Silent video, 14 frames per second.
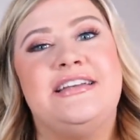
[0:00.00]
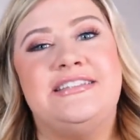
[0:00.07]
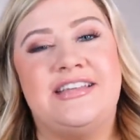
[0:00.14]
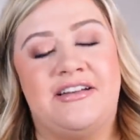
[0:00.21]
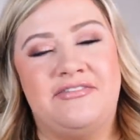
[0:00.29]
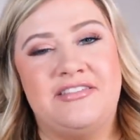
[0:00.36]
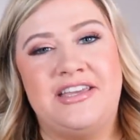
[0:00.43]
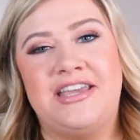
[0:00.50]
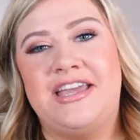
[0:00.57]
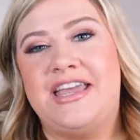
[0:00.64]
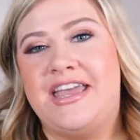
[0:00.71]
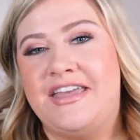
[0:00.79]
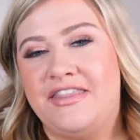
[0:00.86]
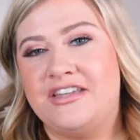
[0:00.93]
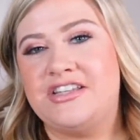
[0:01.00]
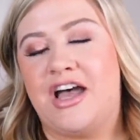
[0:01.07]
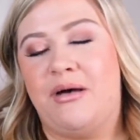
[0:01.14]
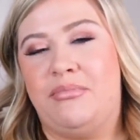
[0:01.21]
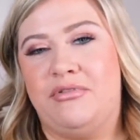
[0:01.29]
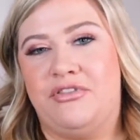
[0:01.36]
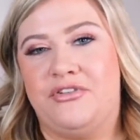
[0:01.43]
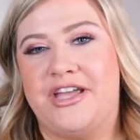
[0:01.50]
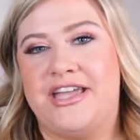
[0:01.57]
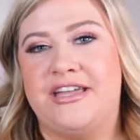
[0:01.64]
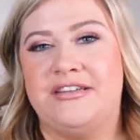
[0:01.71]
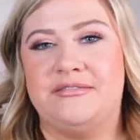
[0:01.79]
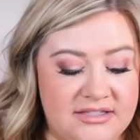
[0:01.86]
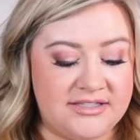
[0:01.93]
Definitely in the top 3.